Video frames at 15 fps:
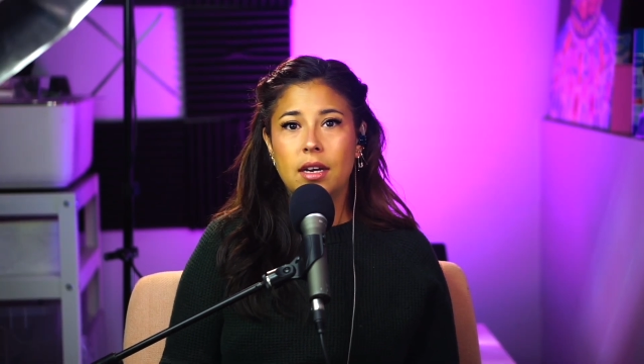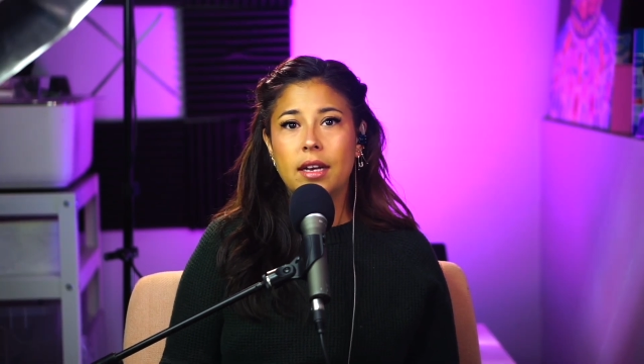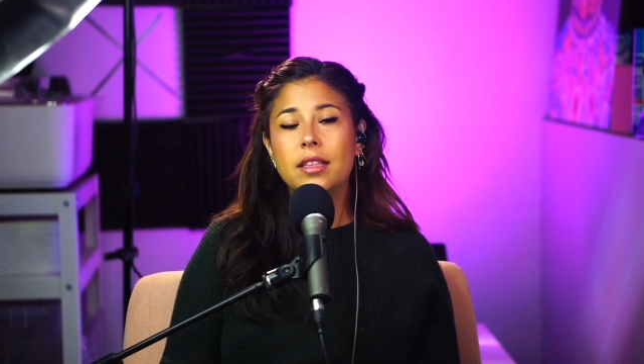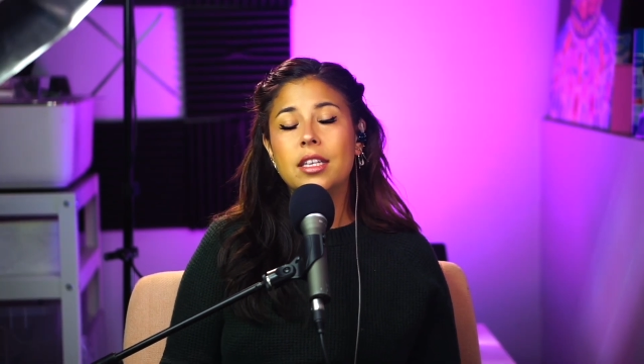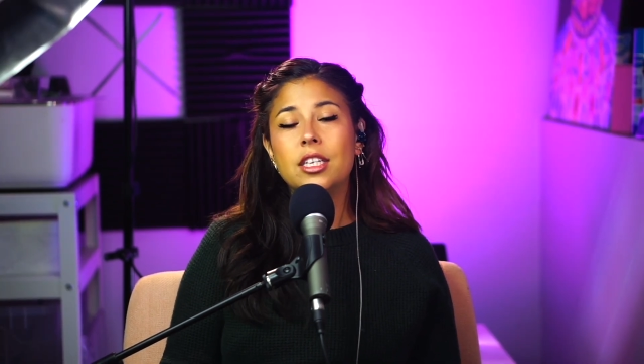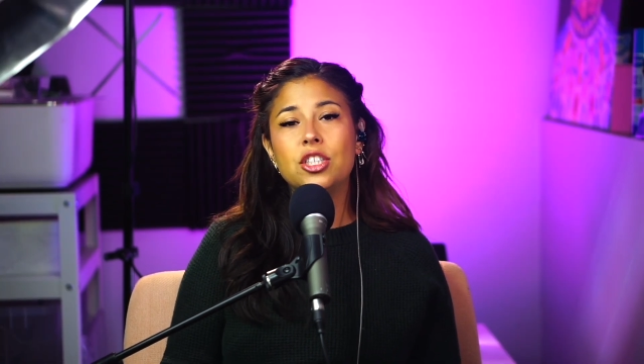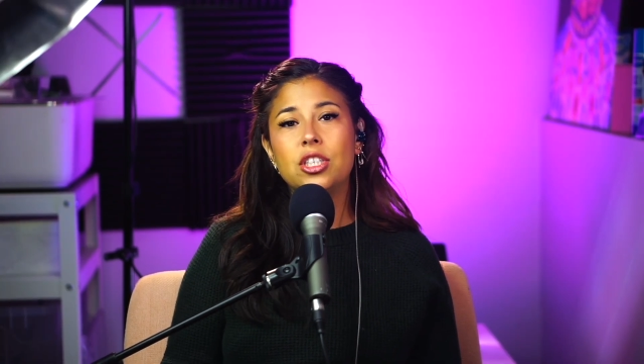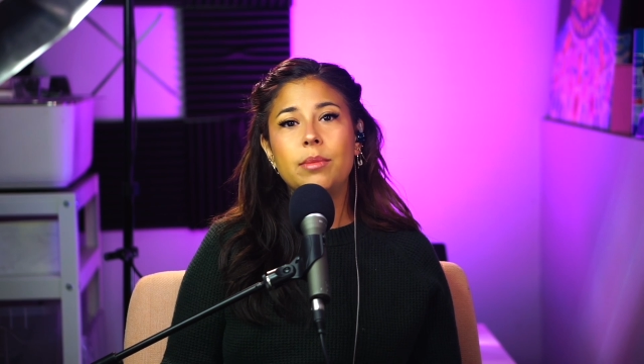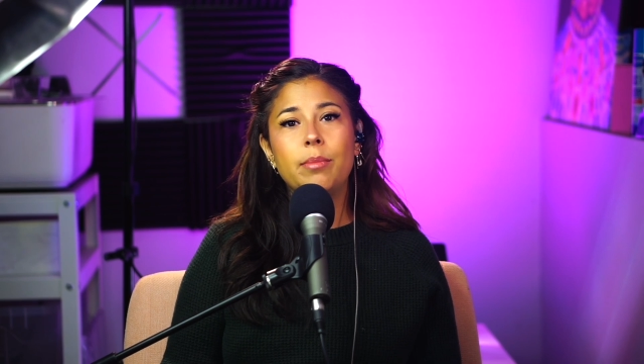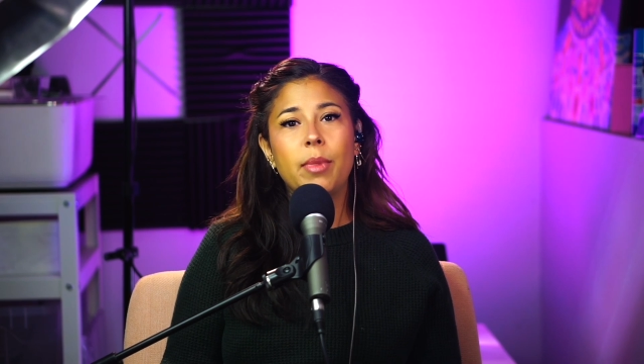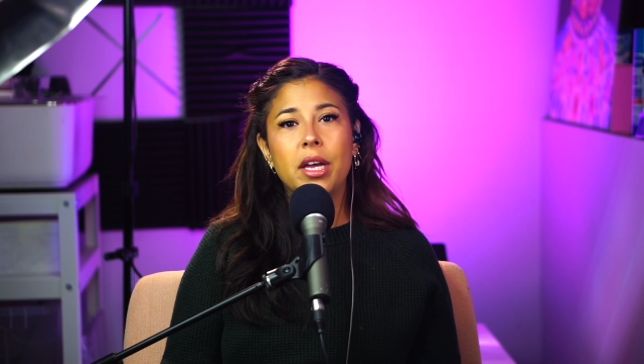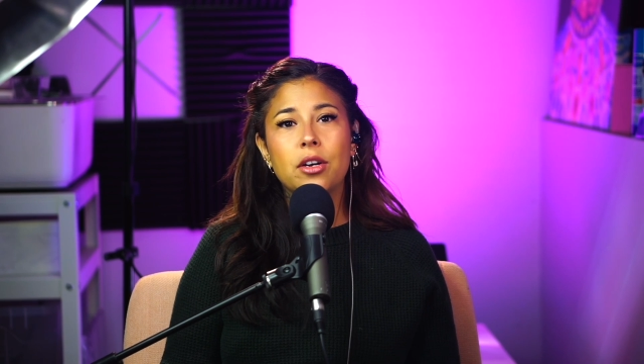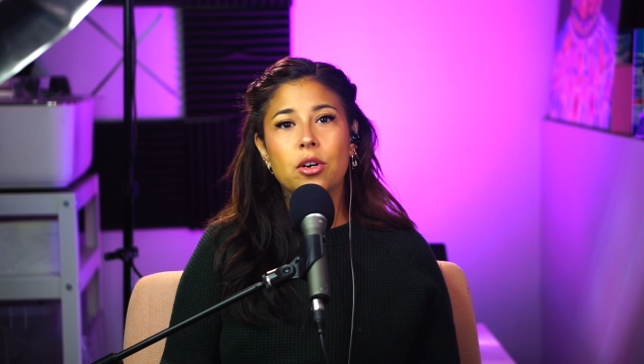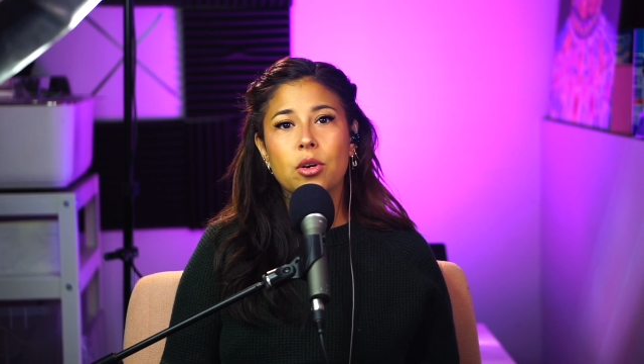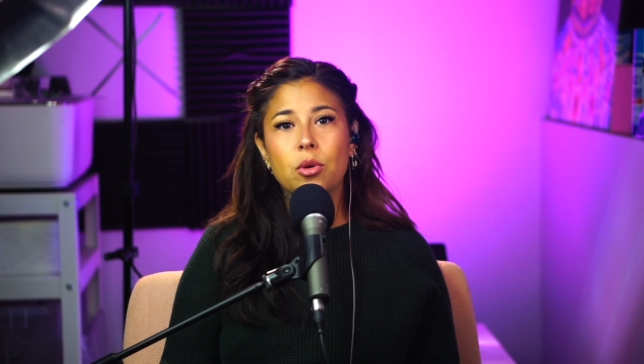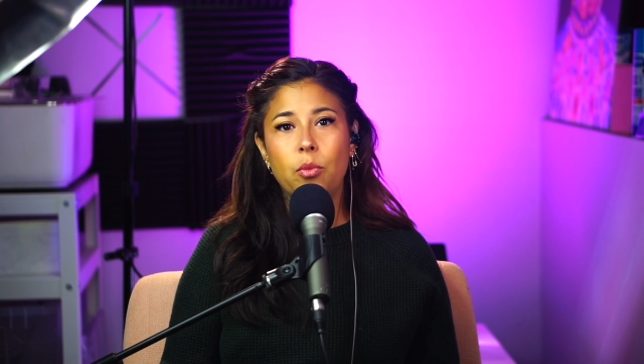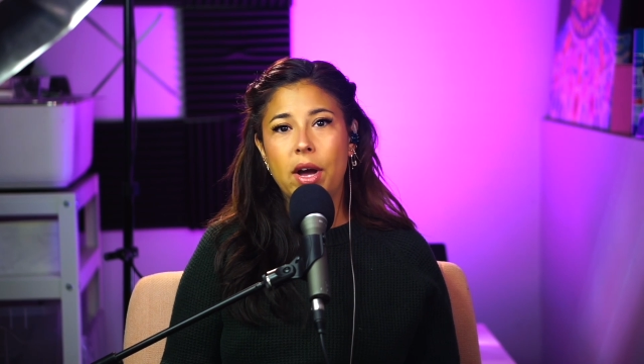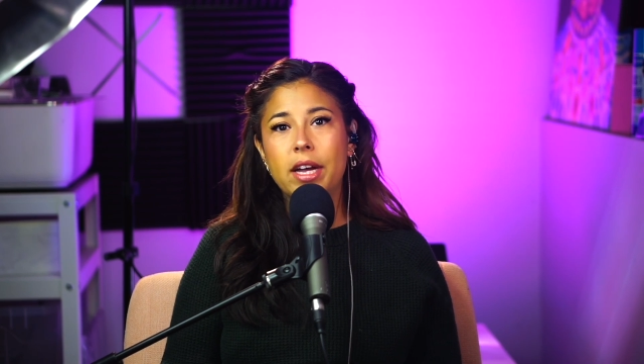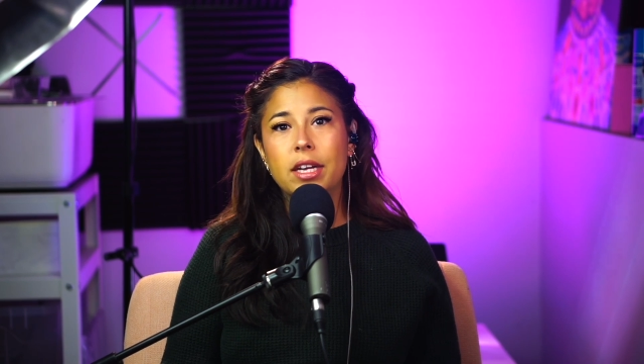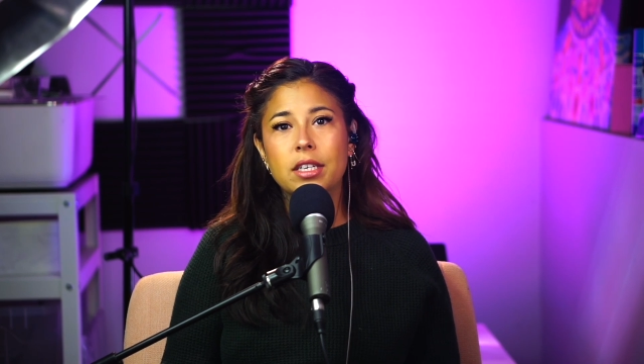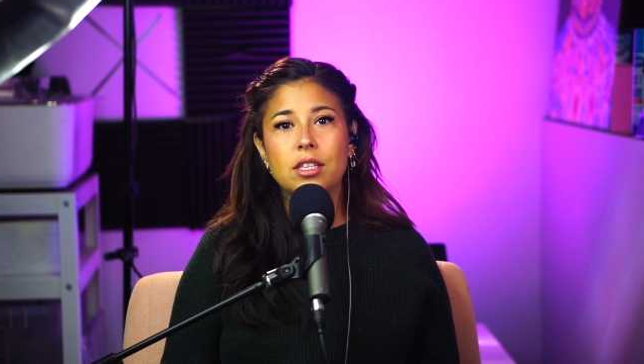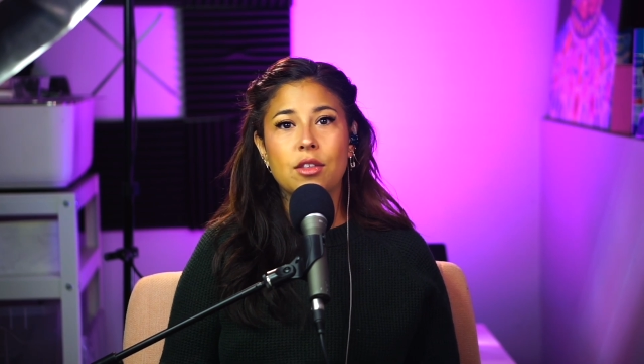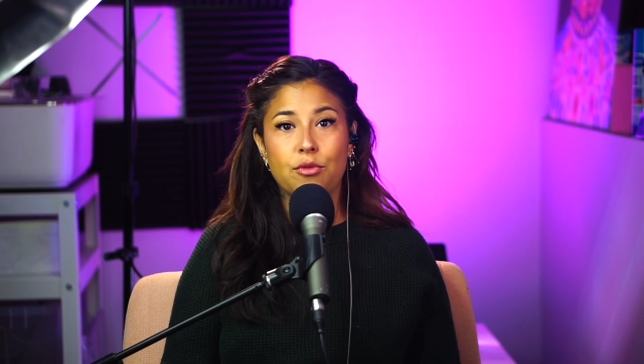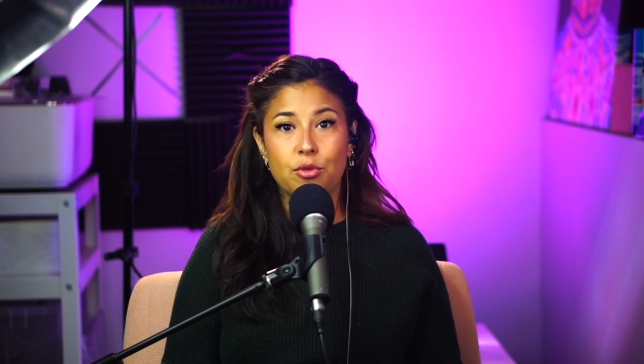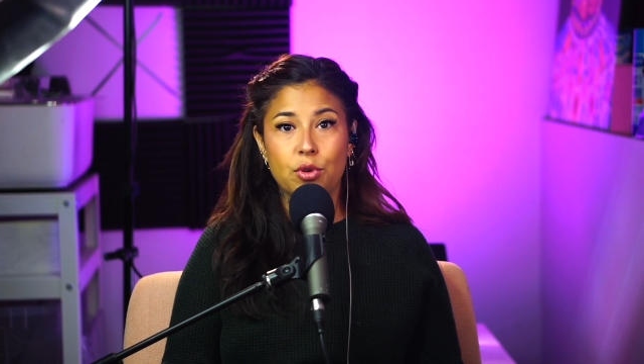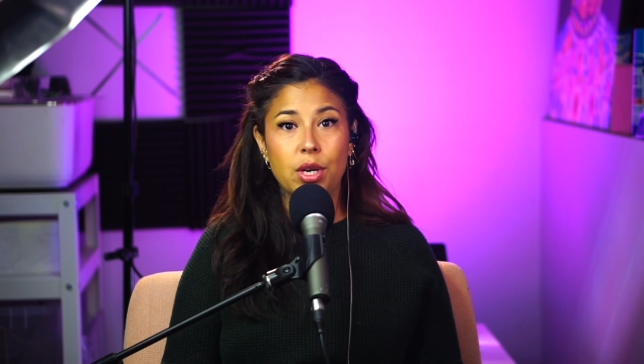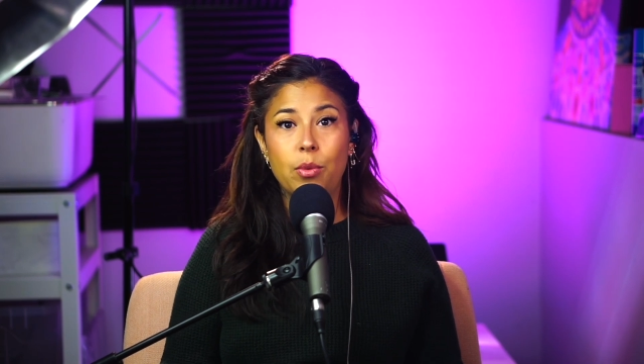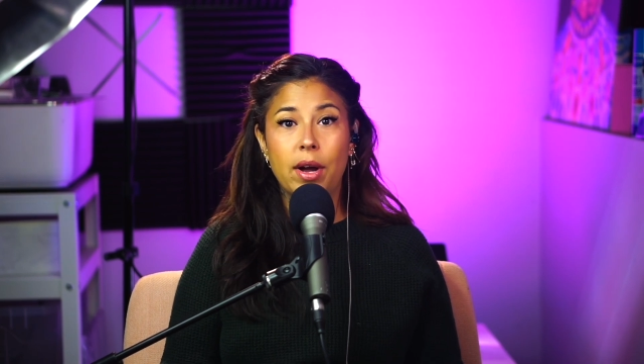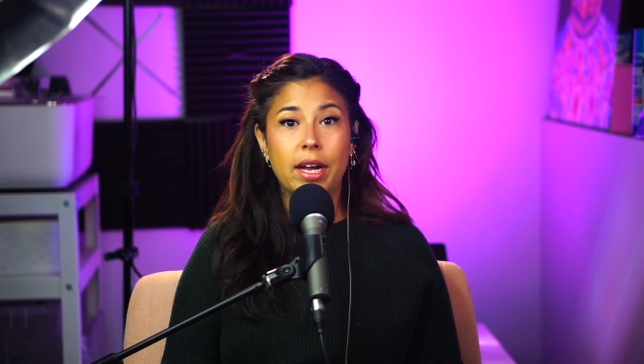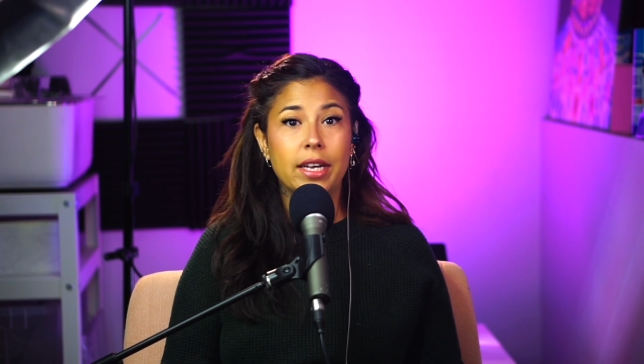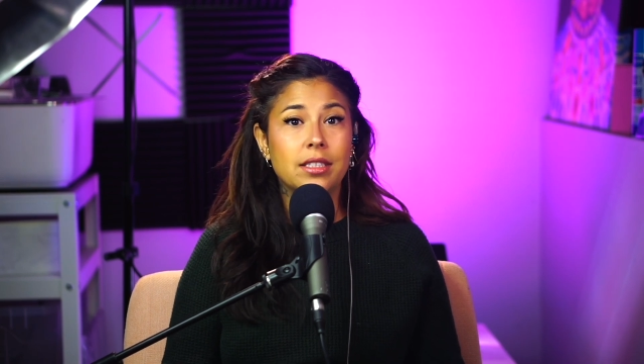And then she made her way to the freeway,